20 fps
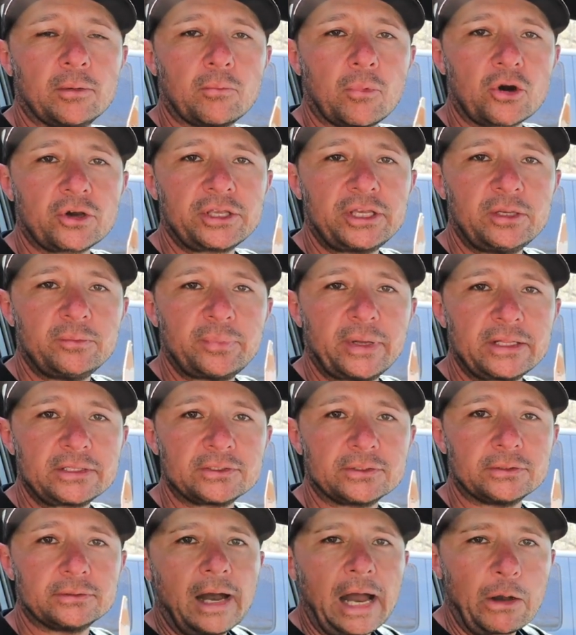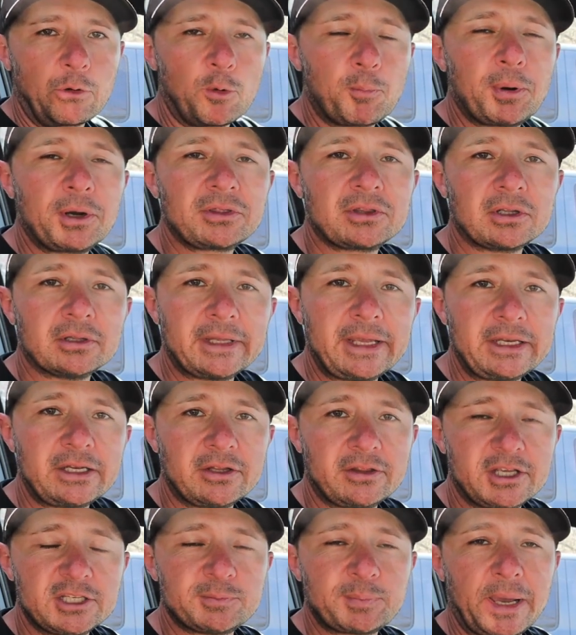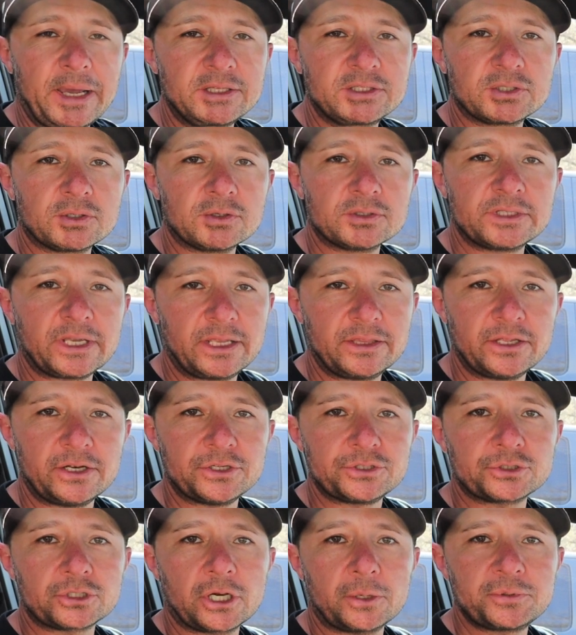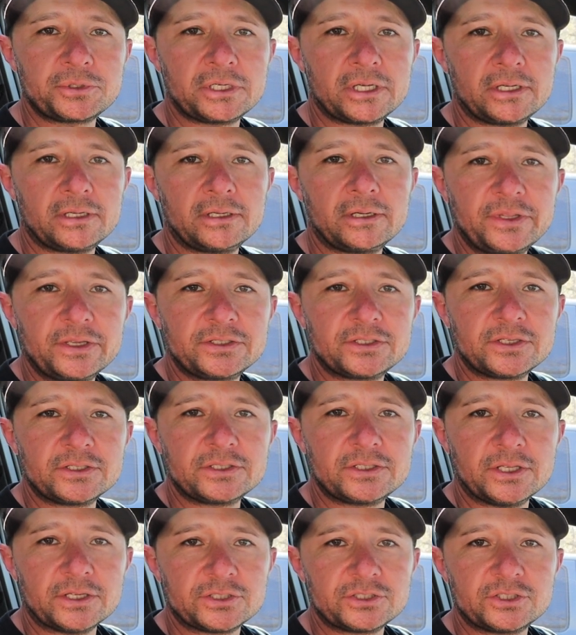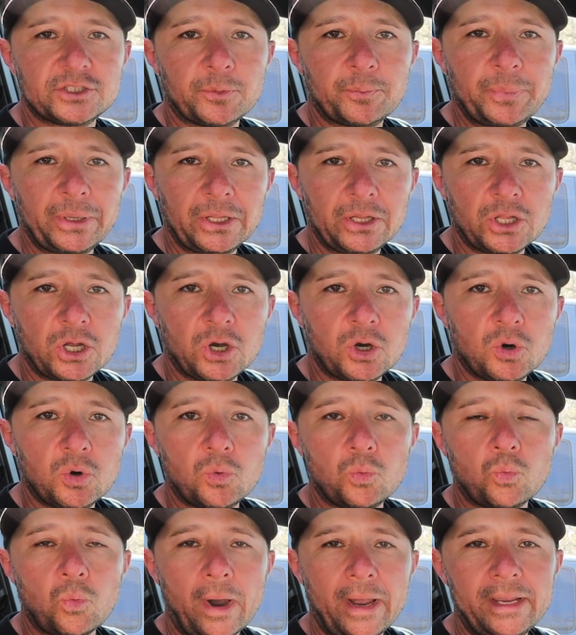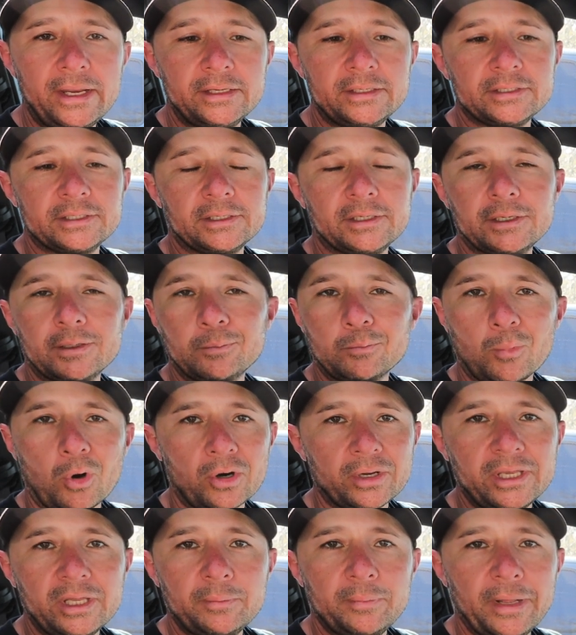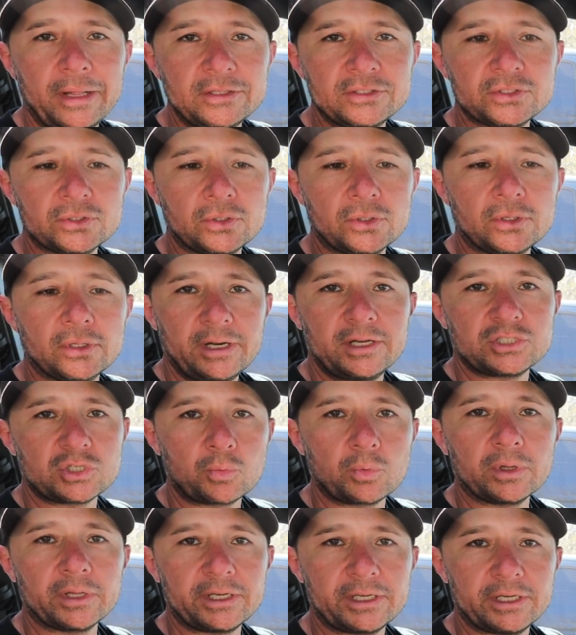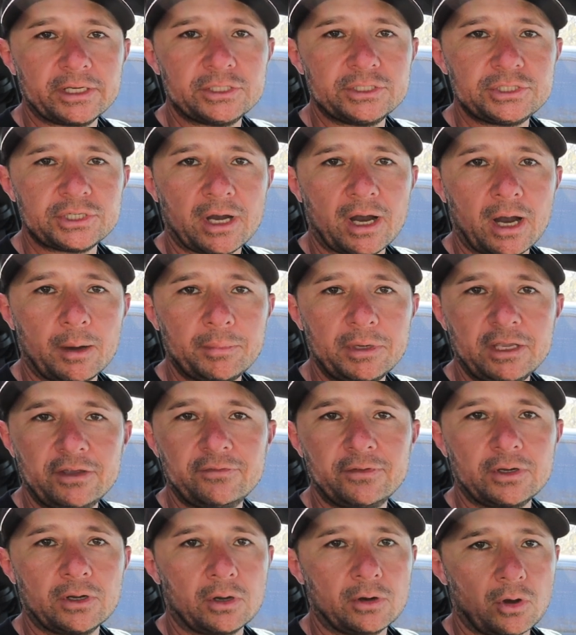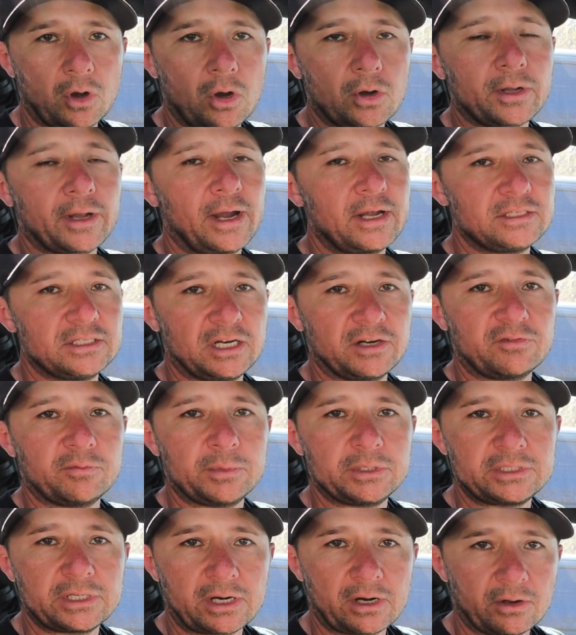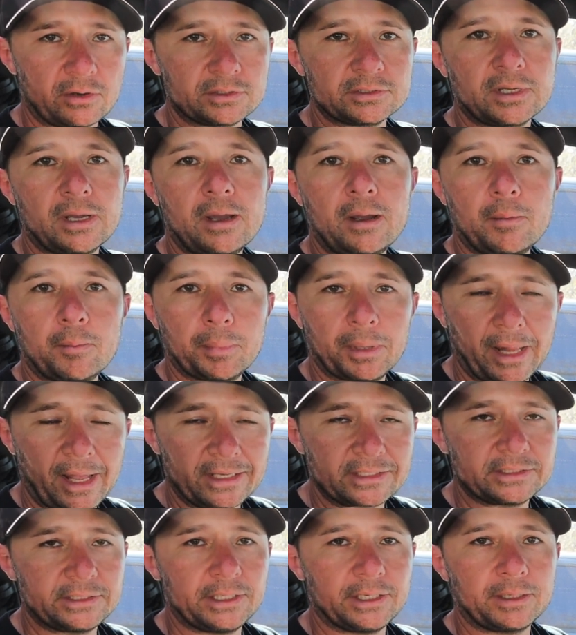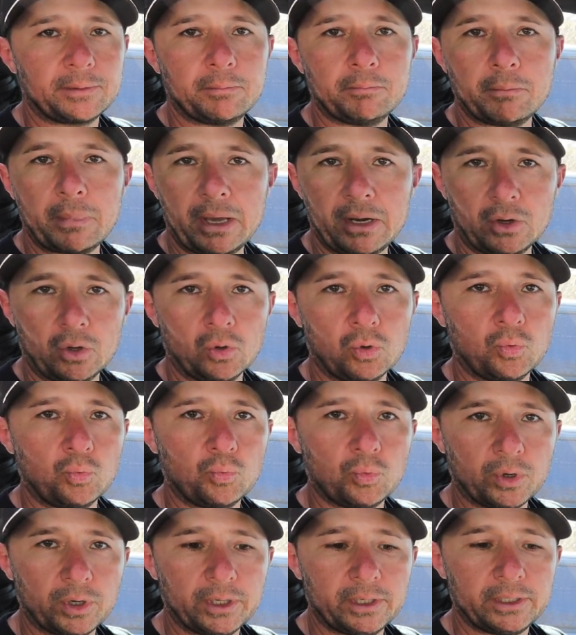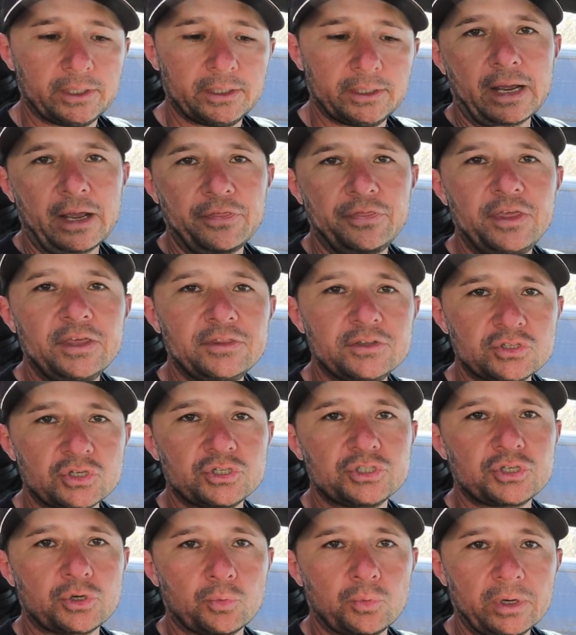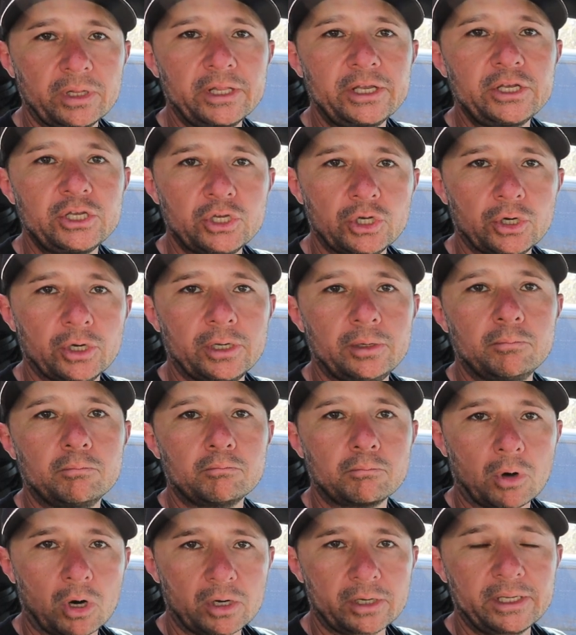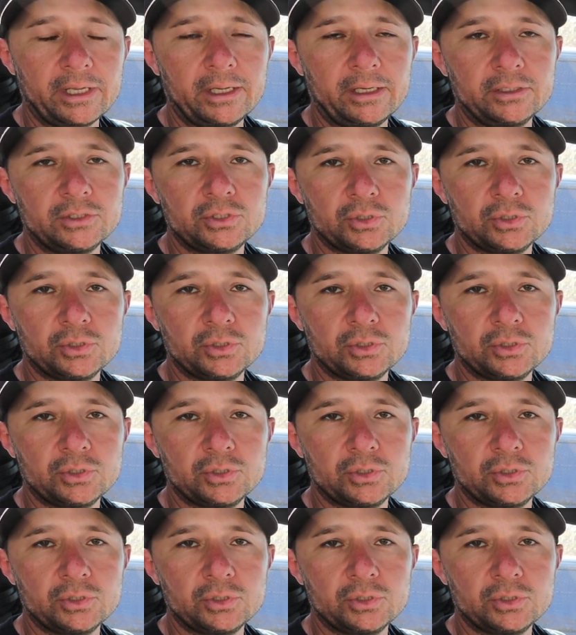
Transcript: uh, marking pencil. I will put the link to these pencils in the description. This is the Stabilo white marking pencil. It does a really good job, even on all kinds of different materials, plastic, metal, wood. I think these are just a really good marking